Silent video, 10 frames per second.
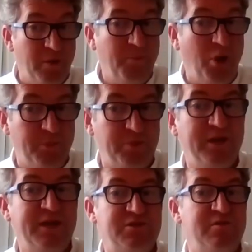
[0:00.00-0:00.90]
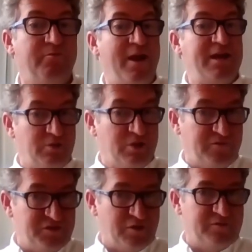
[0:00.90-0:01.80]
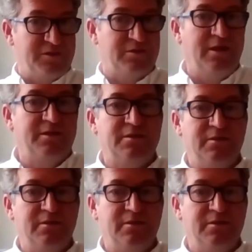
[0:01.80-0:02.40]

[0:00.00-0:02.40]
PUP is payment. Reckonable for service. Yes.